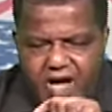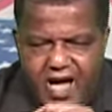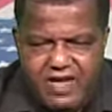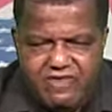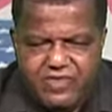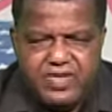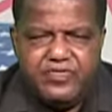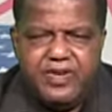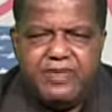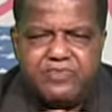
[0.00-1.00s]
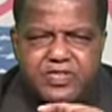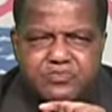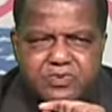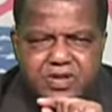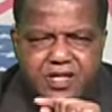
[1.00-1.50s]
I think that this
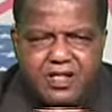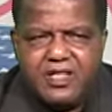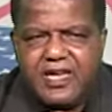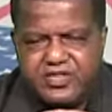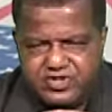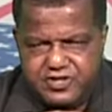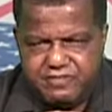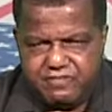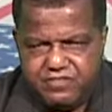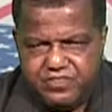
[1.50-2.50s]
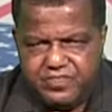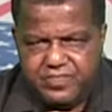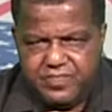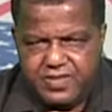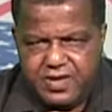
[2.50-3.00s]
election
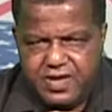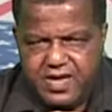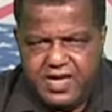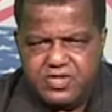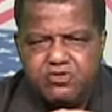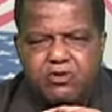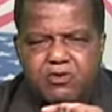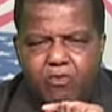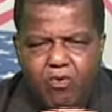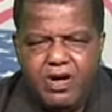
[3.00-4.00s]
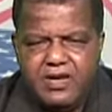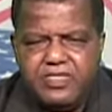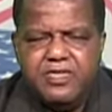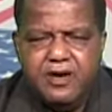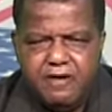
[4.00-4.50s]
is going to
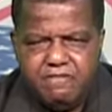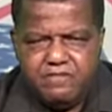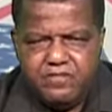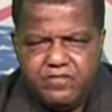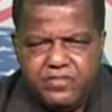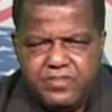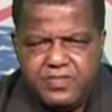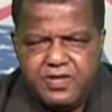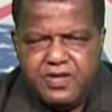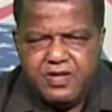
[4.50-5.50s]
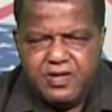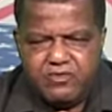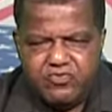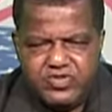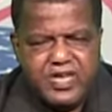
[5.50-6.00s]
wind up
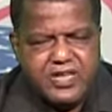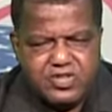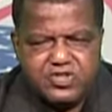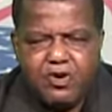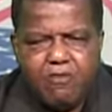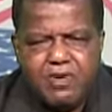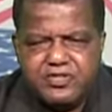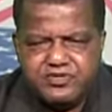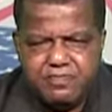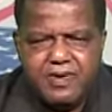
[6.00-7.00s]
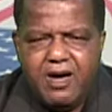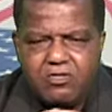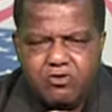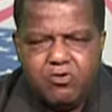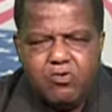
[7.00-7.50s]
saying so much about
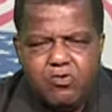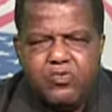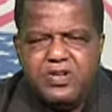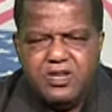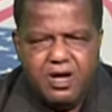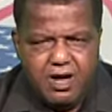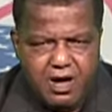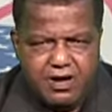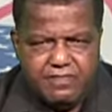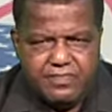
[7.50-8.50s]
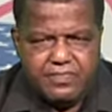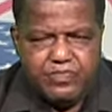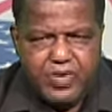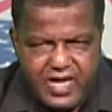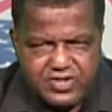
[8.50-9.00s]
who we are
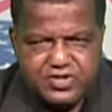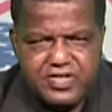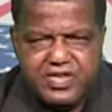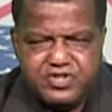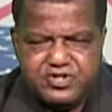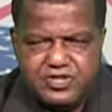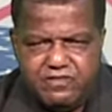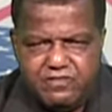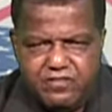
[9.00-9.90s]
as a nation.